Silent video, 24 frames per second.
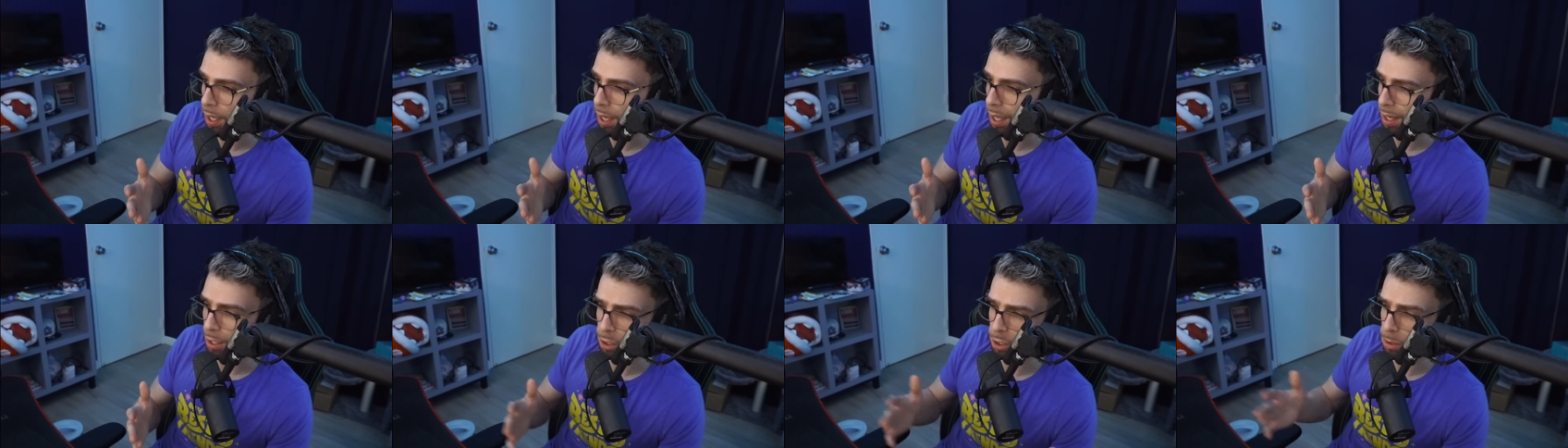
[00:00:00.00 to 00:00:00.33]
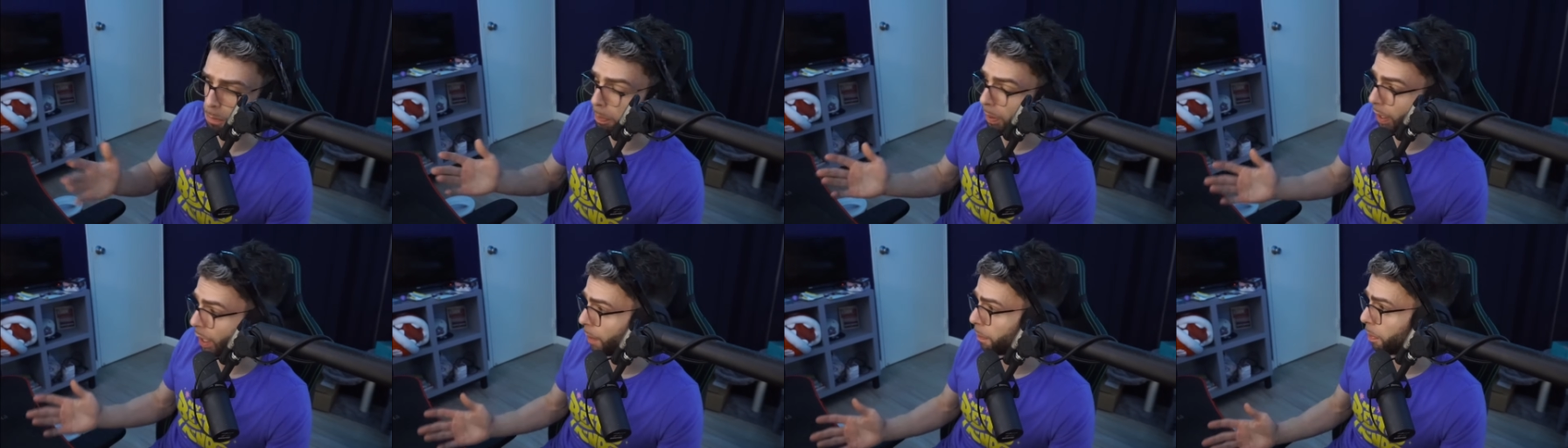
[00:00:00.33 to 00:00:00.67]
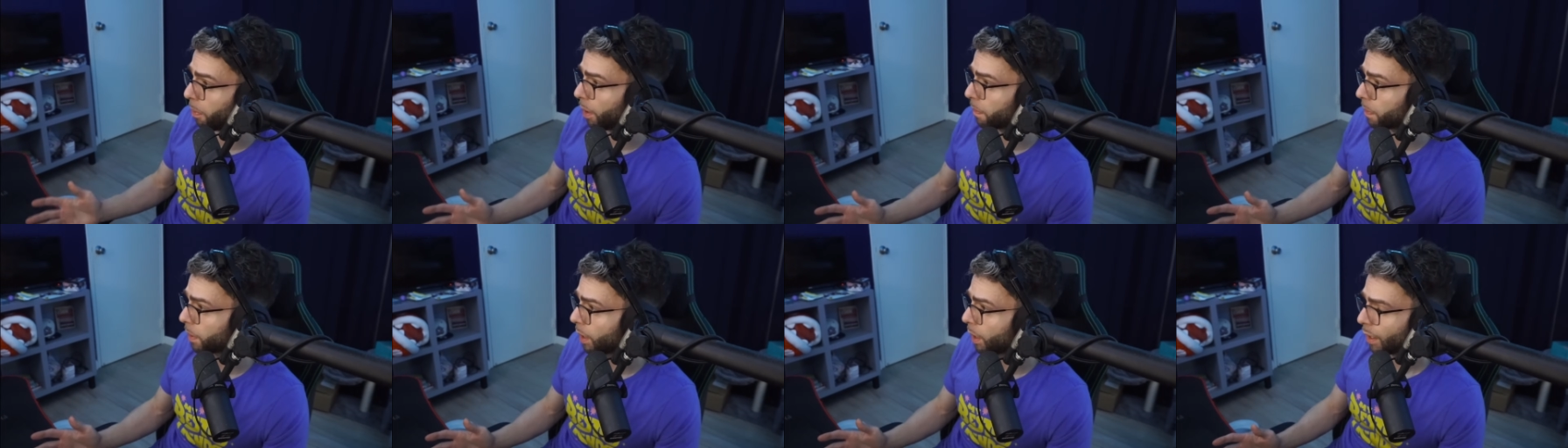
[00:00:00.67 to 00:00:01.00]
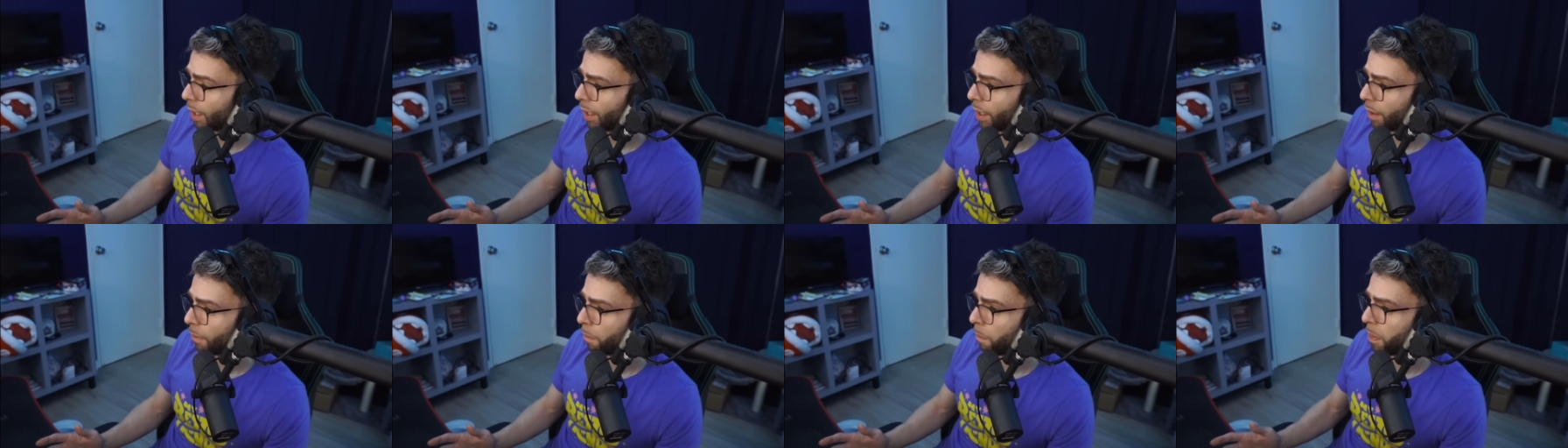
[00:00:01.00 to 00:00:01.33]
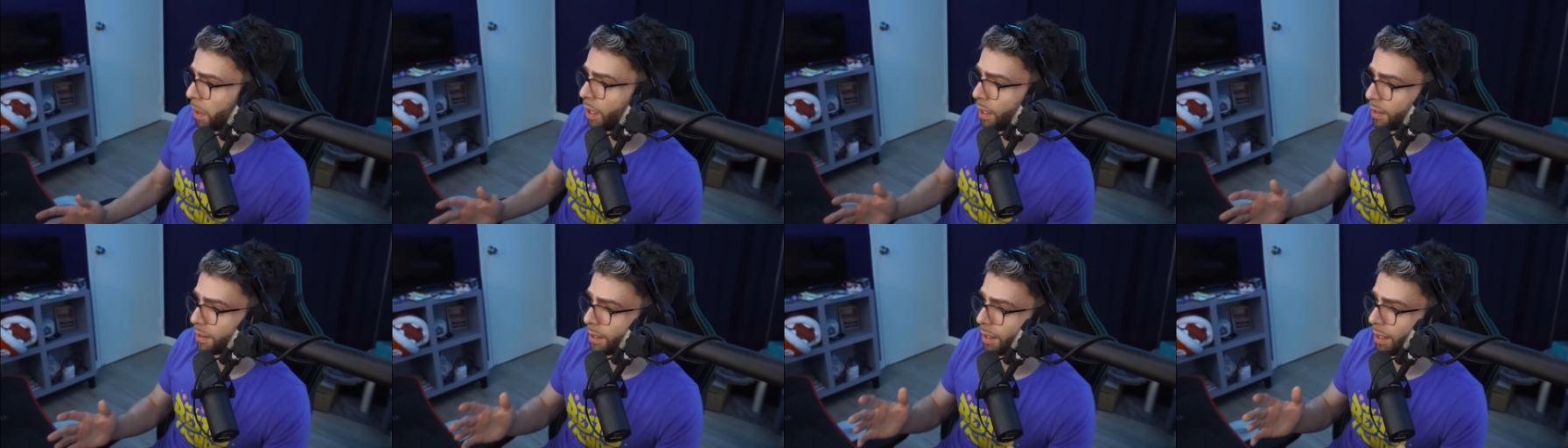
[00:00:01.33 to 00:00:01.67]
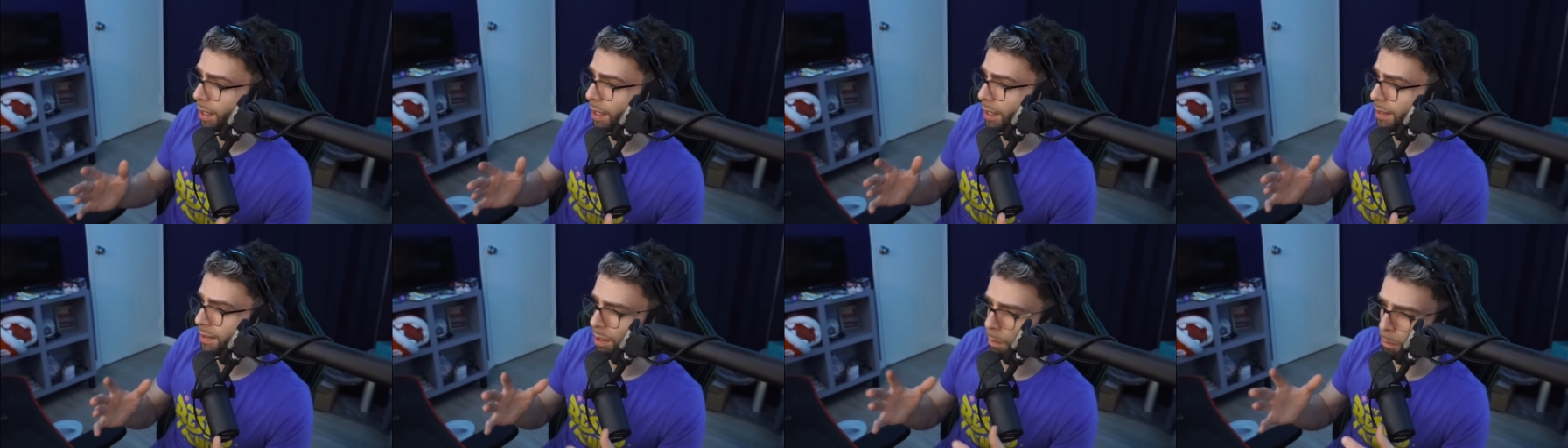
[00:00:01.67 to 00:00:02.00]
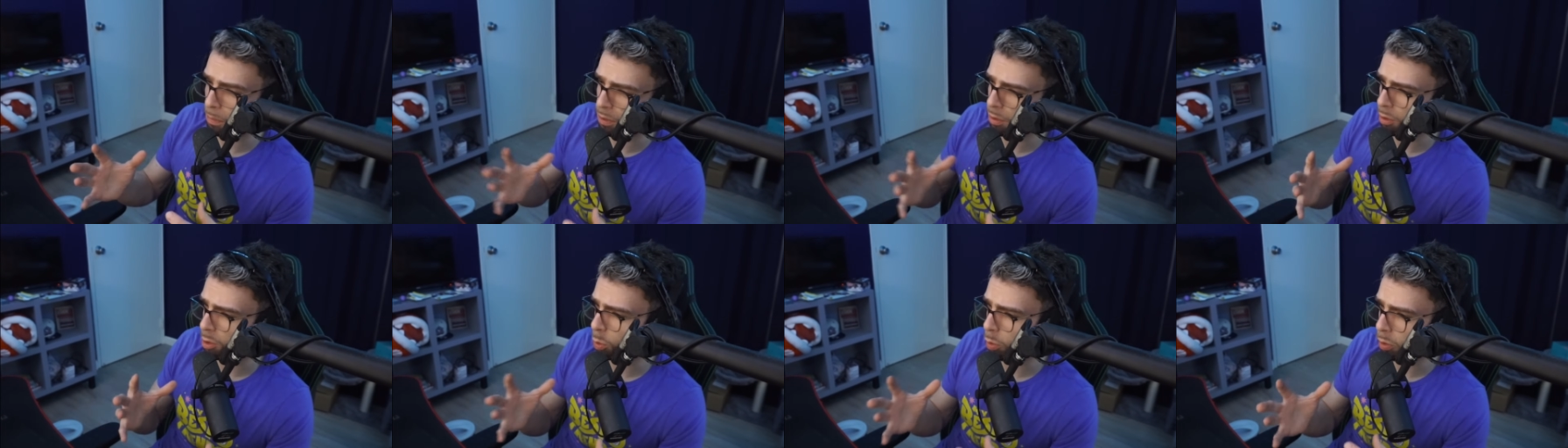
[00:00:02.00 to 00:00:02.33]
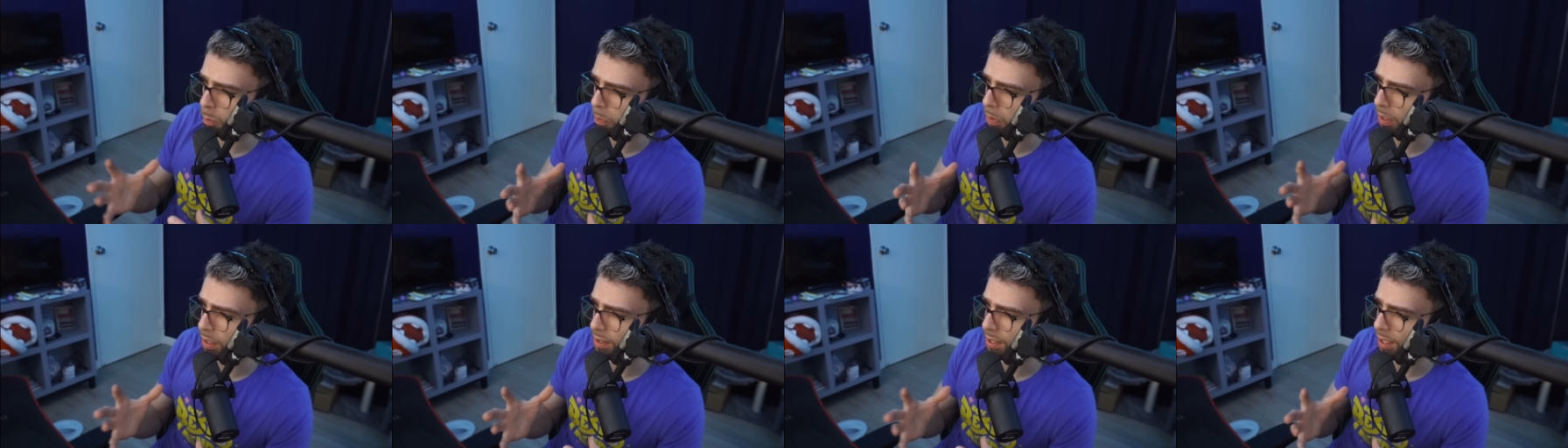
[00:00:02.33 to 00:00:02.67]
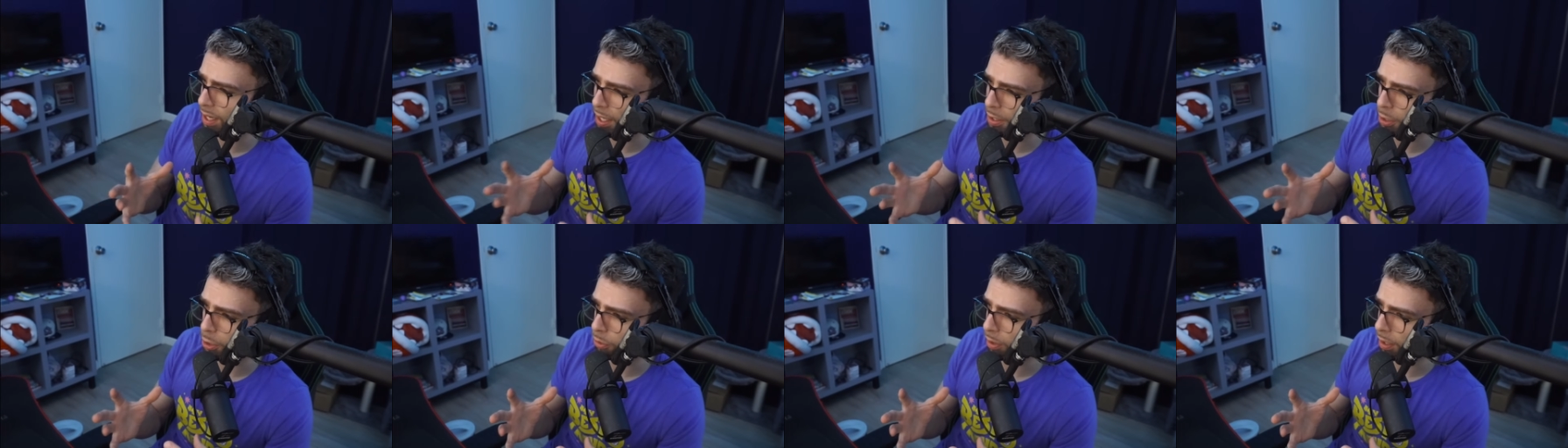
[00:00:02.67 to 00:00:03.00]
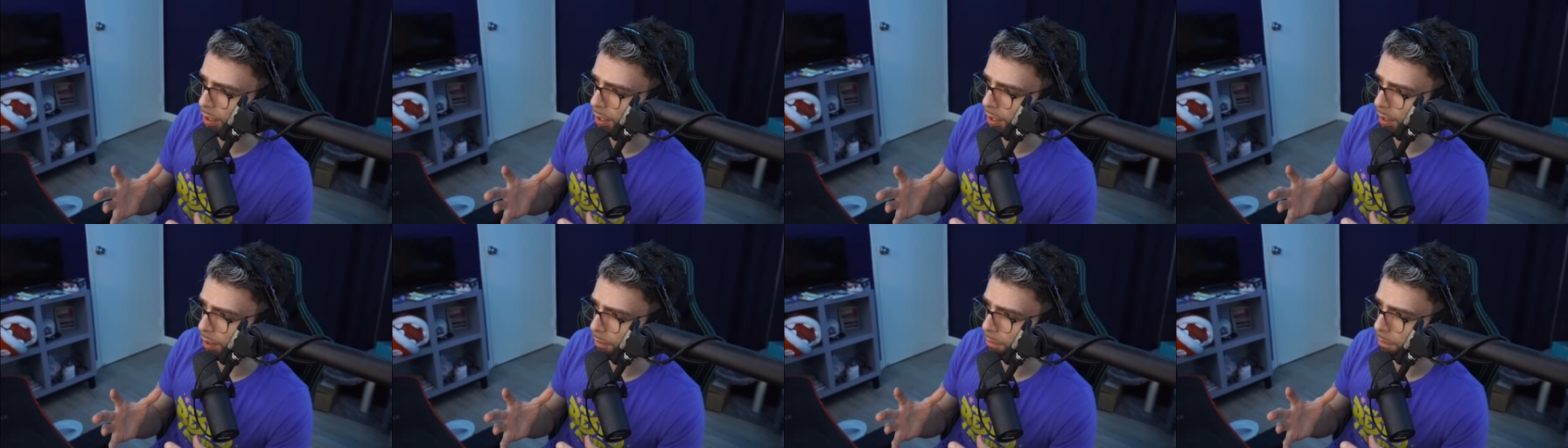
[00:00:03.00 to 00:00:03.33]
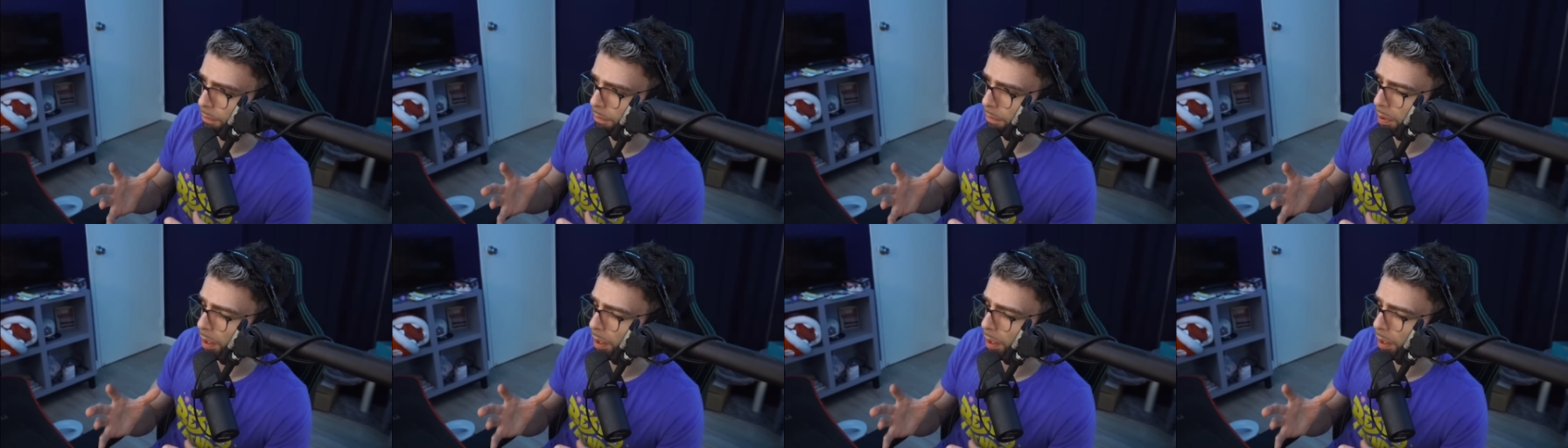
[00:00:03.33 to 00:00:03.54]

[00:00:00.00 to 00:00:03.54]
and it's just a pop up because it's something to do with PCI shrinking.